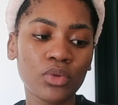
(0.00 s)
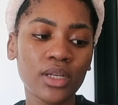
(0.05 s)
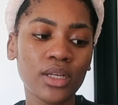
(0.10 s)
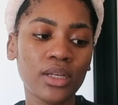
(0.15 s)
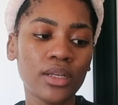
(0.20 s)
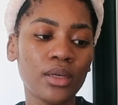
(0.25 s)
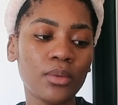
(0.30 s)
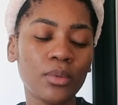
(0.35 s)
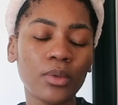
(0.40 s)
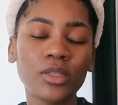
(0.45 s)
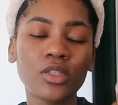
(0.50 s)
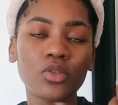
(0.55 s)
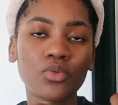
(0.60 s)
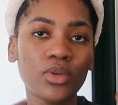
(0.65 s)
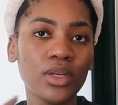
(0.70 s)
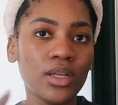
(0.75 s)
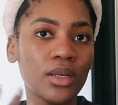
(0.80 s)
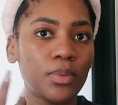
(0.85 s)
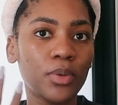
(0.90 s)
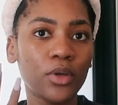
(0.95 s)

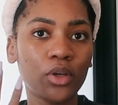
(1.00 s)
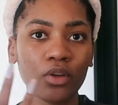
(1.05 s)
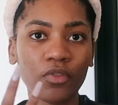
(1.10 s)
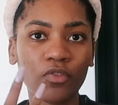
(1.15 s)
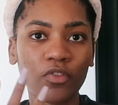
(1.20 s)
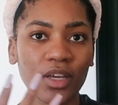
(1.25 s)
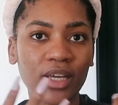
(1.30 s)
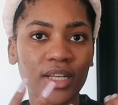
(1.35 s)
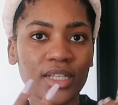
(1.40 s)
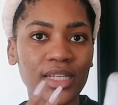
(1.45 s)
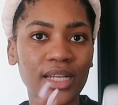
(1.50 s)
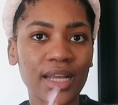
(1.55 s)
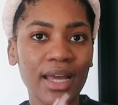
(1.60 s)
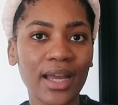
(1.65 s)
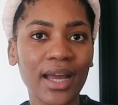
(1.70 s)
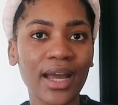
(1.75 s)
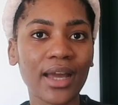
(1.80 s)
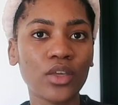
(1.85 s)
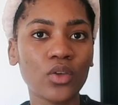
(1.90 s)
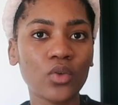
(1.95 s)
really perfect.
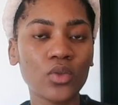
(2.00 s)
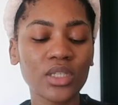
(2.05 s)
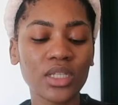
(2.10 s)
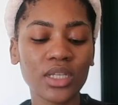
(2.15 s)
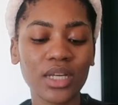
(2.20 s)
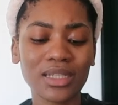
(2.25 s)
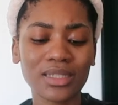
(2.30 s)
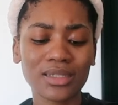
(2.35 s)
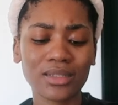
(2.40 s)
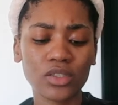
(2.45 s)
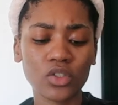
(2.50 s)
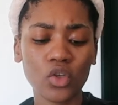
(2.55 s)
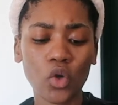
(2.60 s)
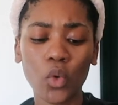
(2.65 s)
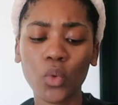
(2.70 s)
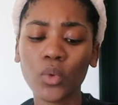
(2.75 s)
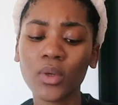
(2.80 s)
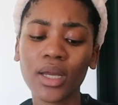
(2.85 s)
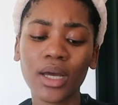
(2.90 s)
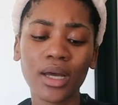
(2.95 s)
Like, I use it as a
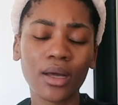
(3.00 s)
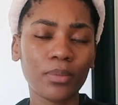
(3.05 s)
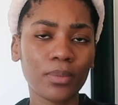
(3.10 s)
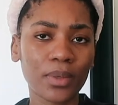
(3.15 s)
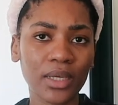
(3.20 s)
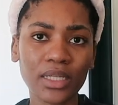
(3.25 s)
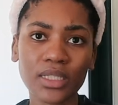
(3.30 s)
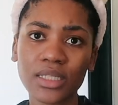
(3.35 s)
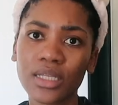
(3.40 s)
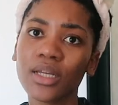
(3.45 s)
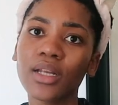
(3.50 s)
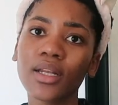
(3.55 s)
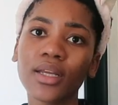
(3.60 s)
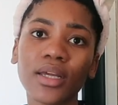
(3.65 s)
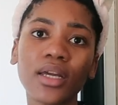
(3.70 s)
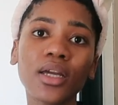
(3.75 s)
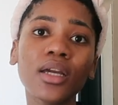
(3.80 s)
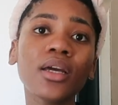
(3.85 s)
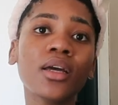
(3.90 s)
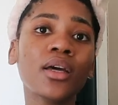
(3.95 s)
toner
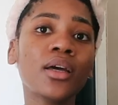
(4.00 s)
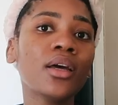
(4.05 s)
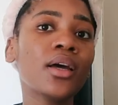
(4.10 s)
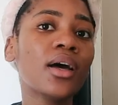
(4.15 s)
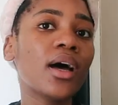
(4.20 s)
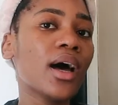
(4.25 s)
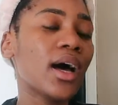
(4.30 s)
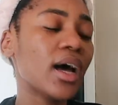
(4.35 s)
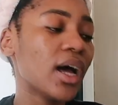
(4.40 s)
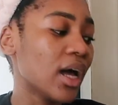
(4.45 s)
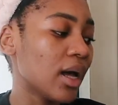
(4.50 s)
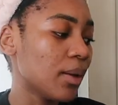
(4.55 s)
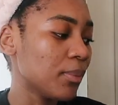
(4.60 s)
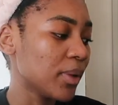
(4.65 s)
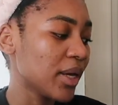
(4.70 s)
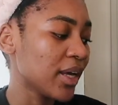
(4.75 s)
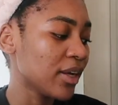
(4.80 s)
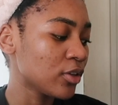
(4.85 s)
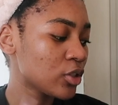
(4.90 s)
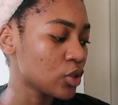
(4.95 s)
basically,
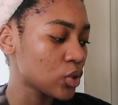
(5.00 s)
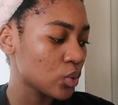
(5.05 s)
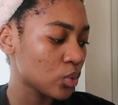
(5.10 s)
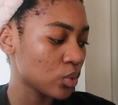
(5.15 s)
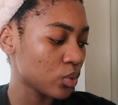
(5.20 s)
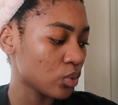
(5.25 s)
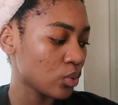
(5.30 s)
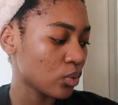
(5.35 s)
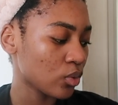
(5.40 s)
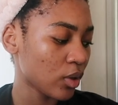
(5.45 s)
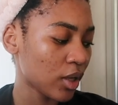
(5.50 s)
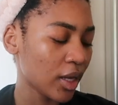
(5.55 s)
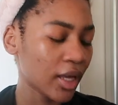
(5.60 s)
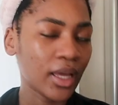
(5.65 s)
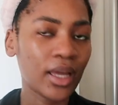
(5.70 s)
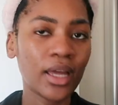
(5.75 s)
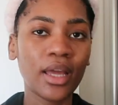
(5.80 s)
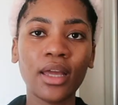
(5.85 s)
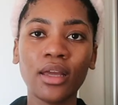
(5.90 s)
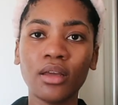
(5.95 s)
and to
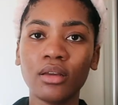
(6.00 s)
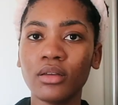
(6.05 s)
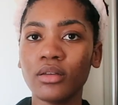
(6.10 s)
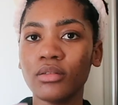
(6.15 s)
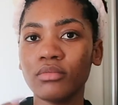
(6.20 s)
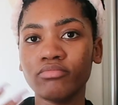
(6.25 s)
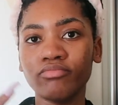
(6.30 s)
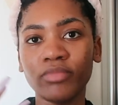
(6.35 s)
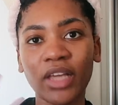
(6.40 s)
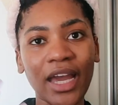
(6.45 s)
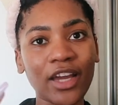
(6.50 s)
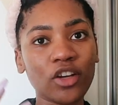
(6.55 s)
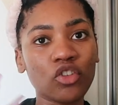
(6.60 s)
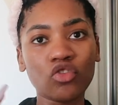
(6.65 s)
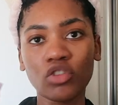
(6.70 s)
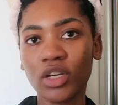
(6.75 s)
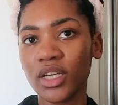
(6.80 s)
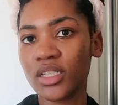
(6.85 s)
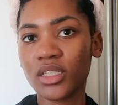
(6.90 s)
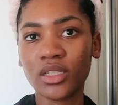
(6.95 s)

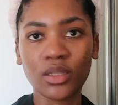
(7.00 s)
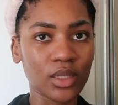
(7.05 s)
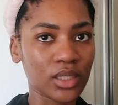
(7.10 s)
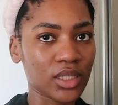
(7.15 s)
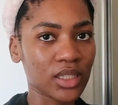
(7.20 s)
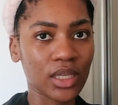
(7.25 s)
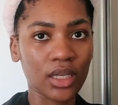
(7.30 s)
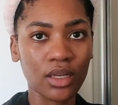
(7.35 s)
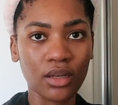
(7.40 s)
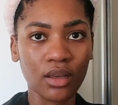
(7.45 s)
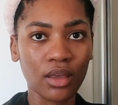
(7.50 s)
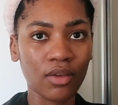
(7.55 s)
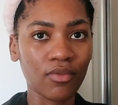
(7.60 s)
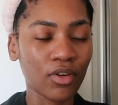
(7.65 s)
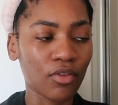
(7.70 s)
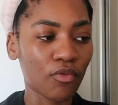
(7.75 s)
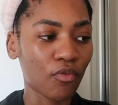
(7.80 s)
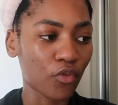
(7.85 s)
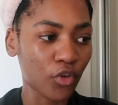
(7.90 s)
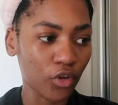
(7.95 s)
hydrate the skin
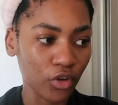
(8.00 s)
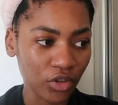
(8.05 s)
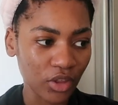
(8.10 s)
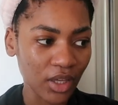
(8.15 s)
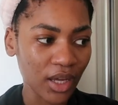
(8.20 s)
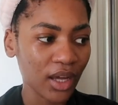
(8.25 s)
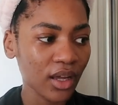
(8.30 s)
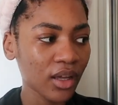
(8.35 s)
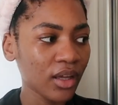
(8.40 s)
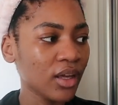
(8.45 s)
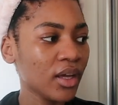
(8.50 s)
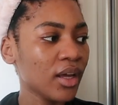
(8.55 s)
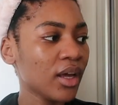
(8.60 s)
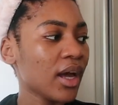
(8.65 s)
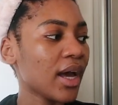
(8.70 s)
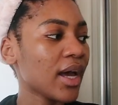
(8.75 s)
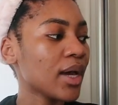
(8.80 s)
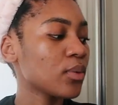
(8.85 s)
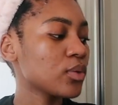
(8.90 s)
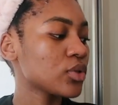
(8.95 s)
even further.
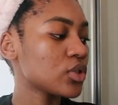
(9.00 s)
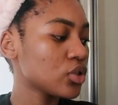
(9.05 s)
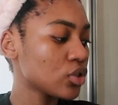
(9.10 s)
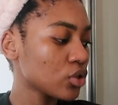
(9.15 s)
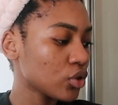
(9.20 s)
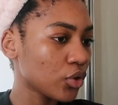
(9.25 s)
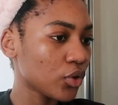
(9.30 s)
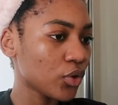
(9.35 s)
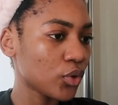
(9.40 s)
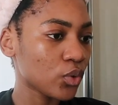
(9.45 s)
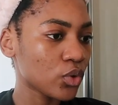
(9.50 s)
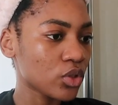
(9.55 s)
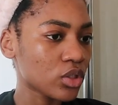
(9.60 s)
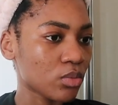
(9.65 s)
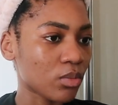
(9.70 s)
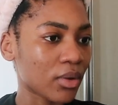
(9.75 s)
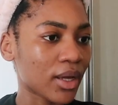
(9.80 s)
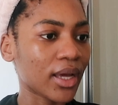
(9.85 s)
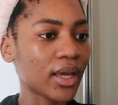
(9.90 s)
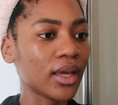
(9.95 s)
I will still
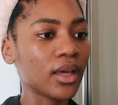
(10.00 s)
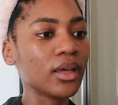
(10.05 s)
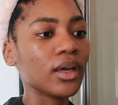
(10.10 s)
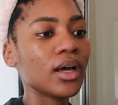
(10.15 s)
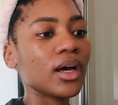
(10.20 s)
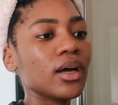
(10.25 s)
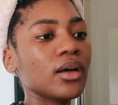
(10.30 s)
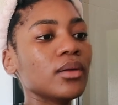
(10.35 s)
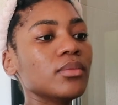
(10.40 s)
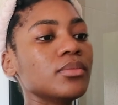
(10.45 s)
use my